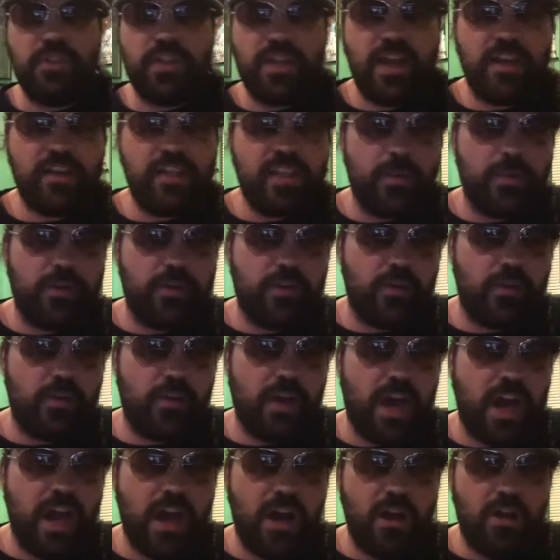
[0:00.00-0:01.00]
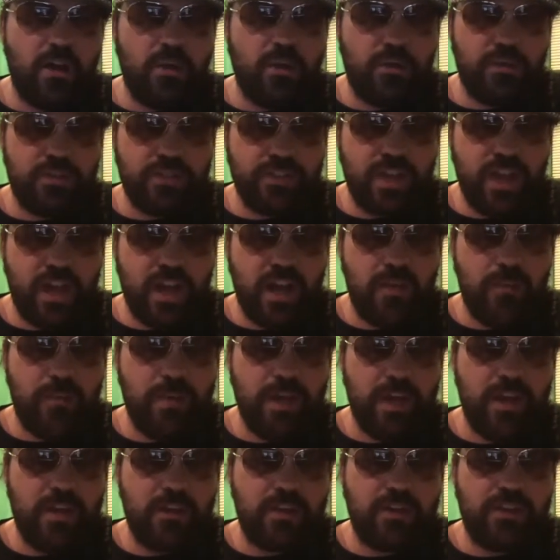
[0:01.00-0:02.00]
next episode, I'll talk
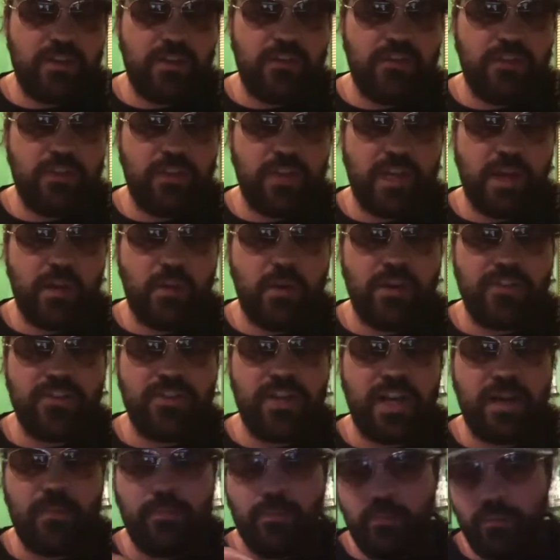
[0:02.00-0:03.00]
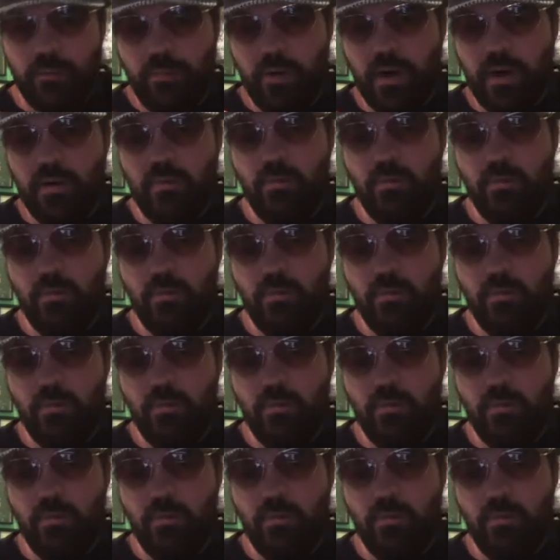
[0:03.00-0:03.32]
about, because I feel like I want to talk about